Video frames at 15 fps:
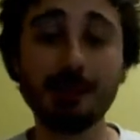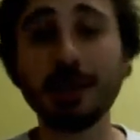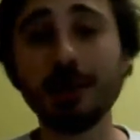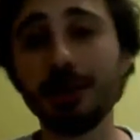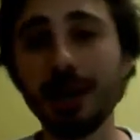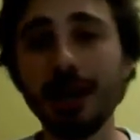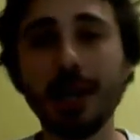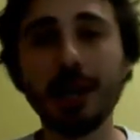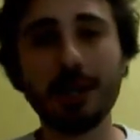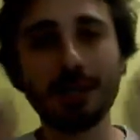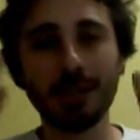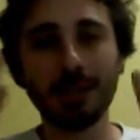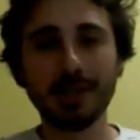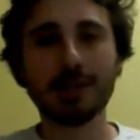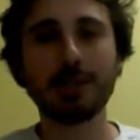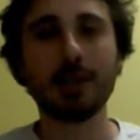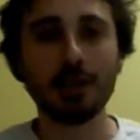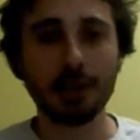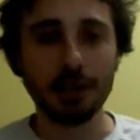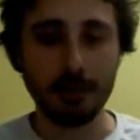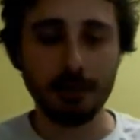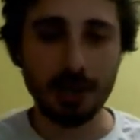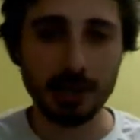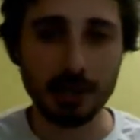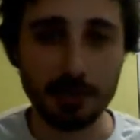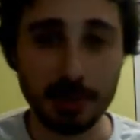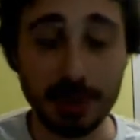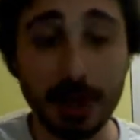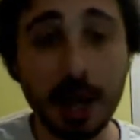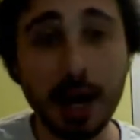So now it's your turn, Benjamin.